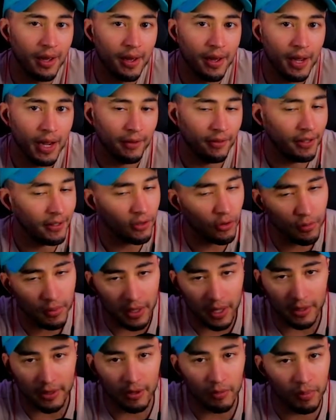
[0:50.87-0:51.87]
And they told me
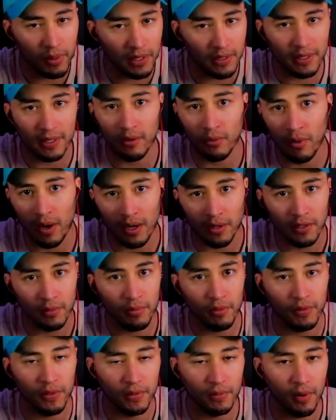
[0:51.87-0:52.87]
that their PC ran
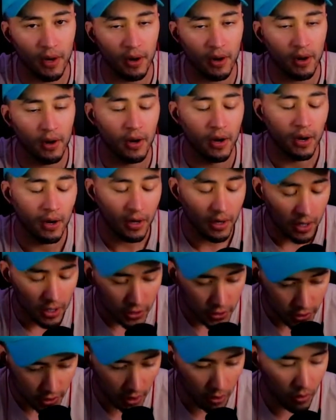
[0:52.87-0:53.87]
smooth as butter.
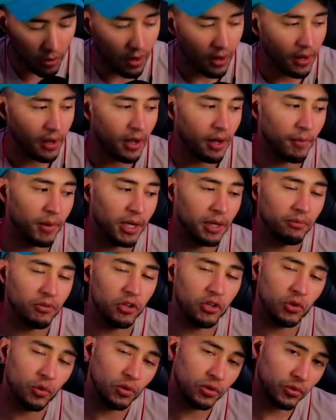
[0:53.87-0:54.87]
So I'm going to keep this
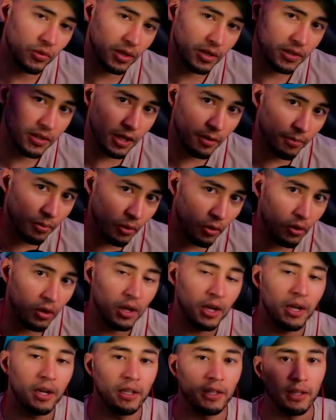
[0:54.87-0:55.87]
short, sweet, and simple.
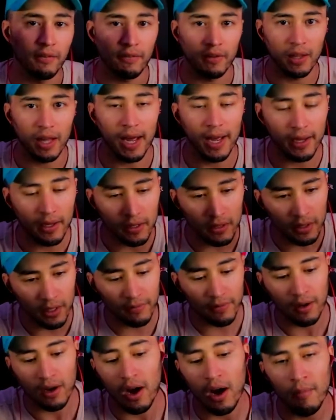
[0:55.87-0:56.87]
Leave a like, leave a
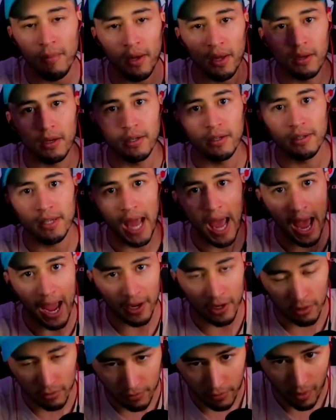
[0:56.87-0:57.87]
comment, tag
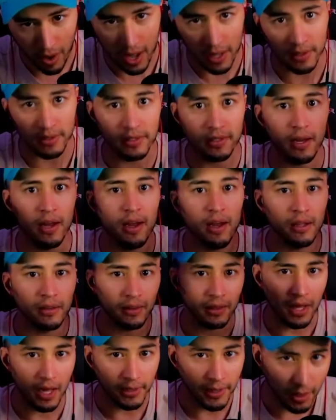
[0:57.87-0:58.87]
your friends.
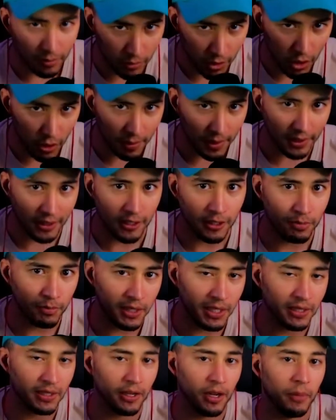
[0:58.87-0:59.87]
Let them know about this
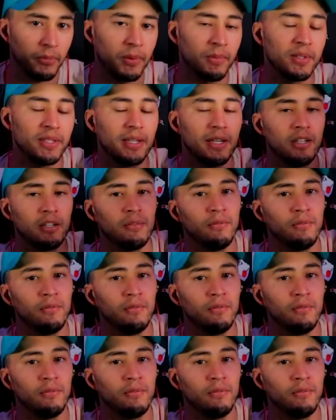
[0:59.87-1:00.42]
PC optimization